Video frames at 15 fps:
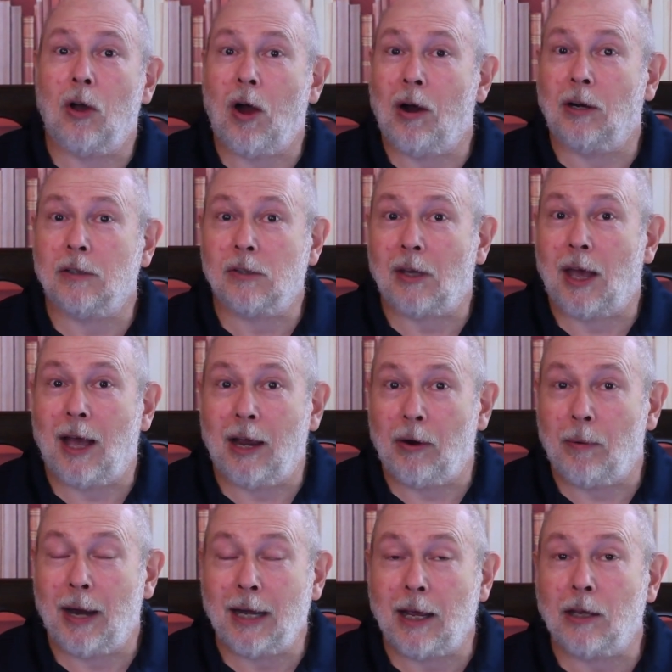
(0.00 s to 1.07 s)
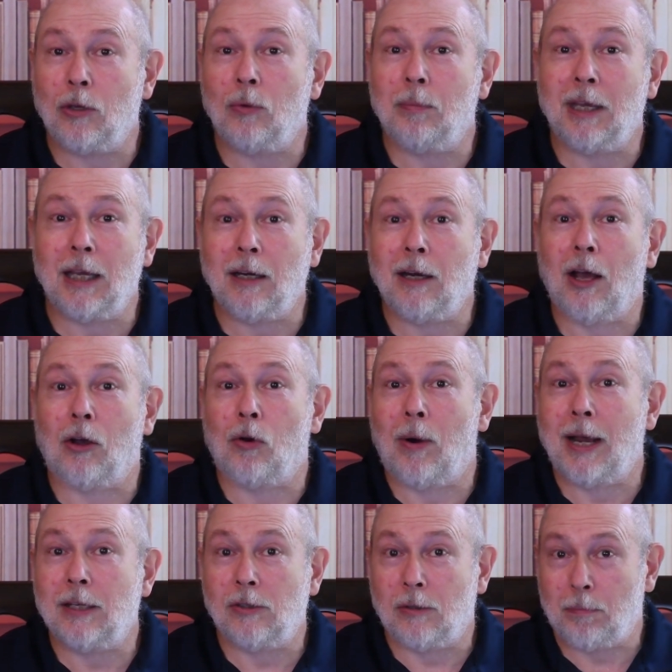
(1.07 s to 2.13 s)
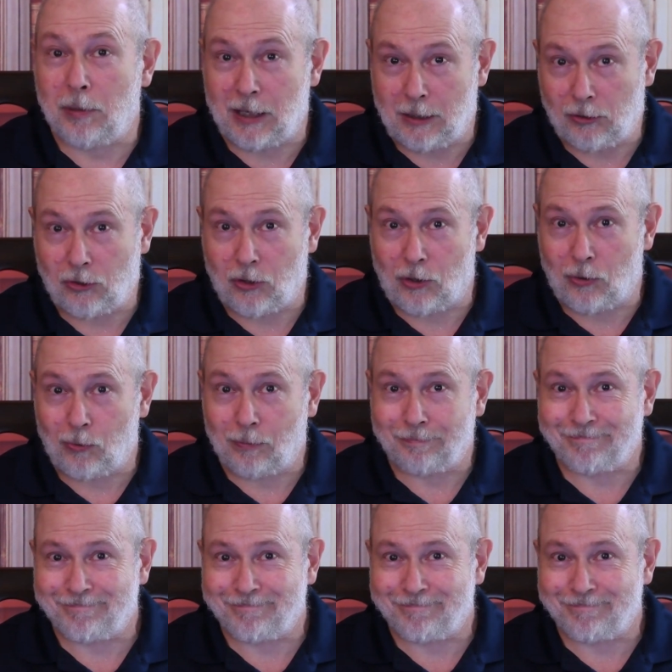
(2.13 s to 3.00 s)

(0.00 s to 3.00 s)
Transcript: Charis Kai Rene Humin, grace and peace to you.